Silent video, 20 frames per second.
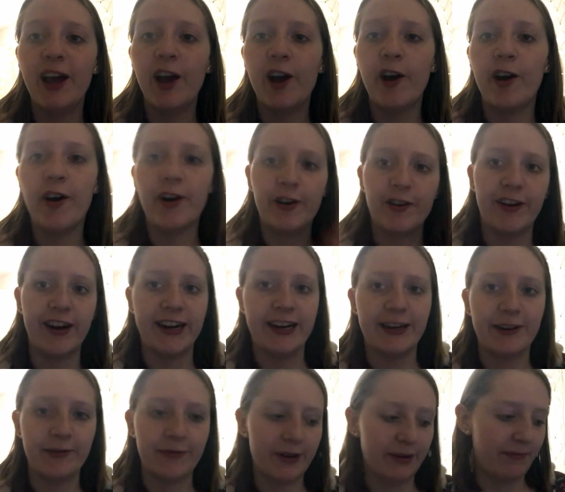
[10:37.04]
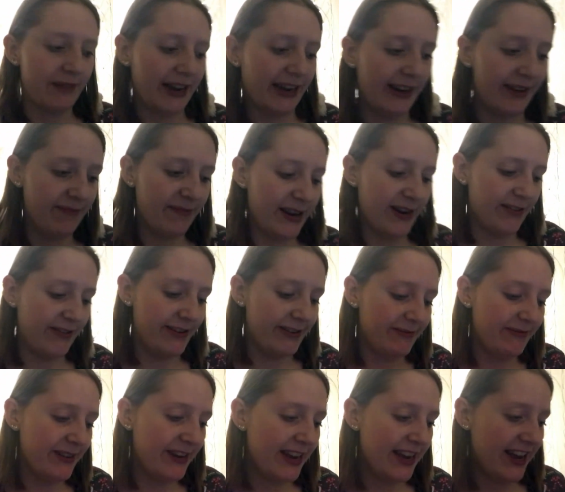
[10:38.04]
Alright, we're back in my
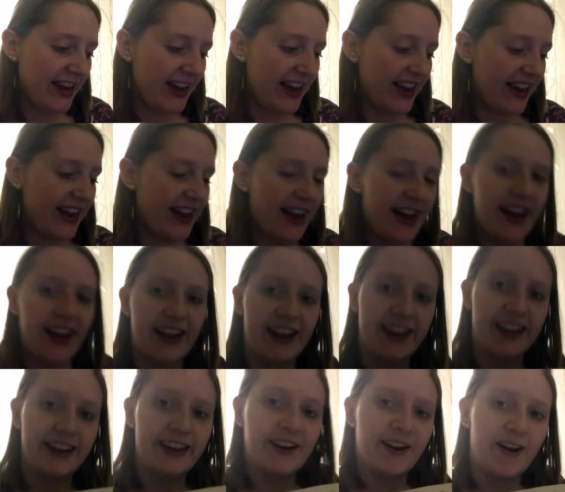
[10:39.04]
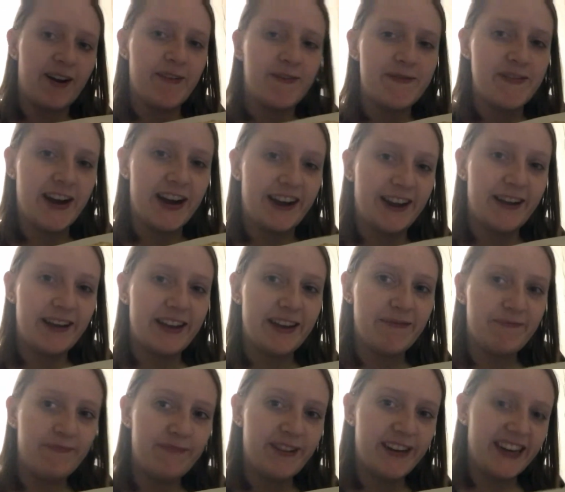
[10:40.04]
room. I got my
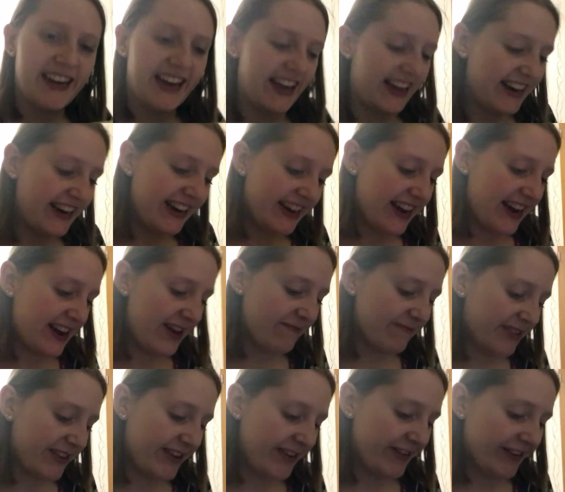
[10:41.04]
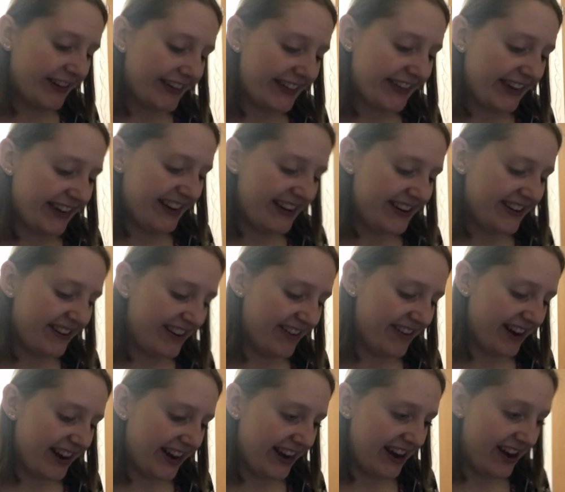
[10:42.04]
baguette. I'm so excited to
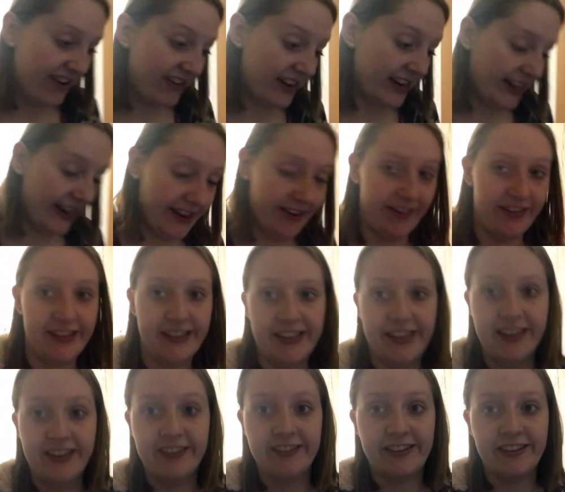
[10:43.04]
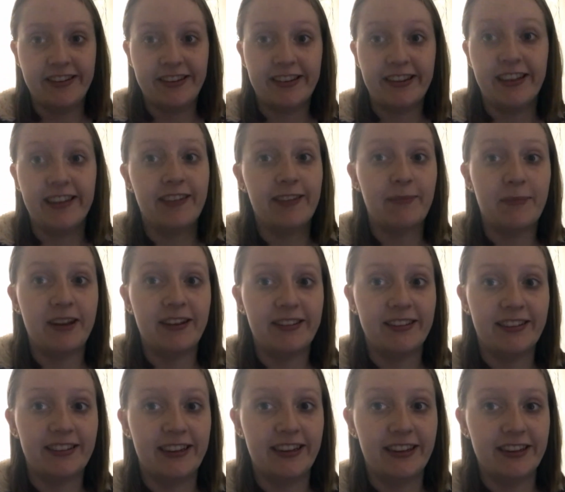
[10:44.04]
try it out. It looks delicious. It
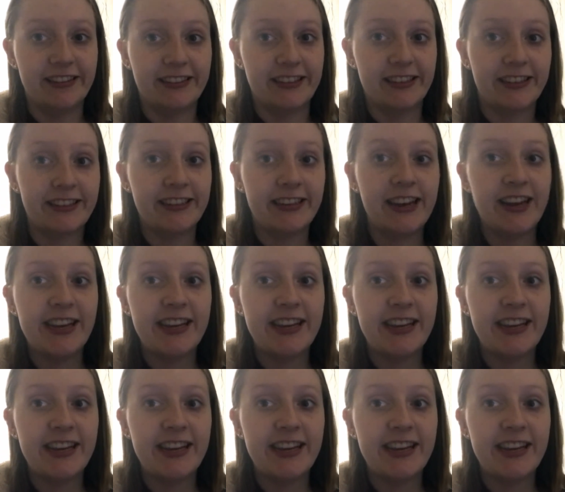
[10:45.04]
smells delicious.